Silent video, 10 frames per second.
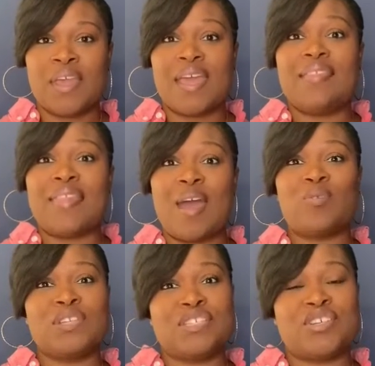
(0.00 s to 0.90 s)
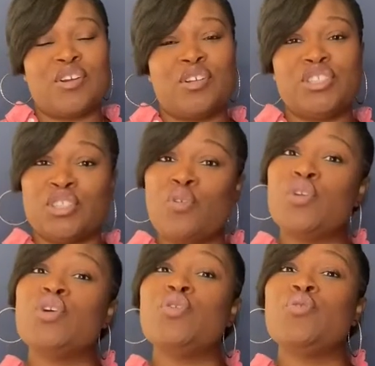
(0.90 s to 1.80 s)
and that will in turn show
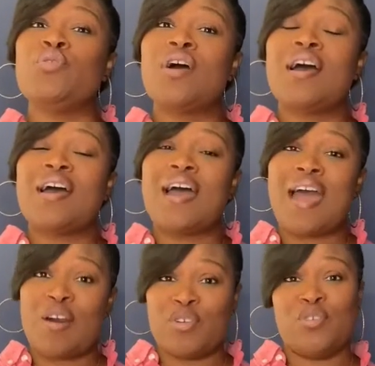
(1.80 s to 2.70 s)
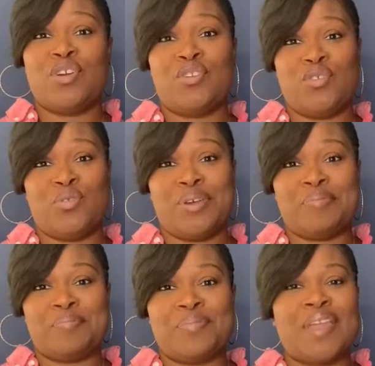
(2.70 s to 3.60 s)
you how you can do it.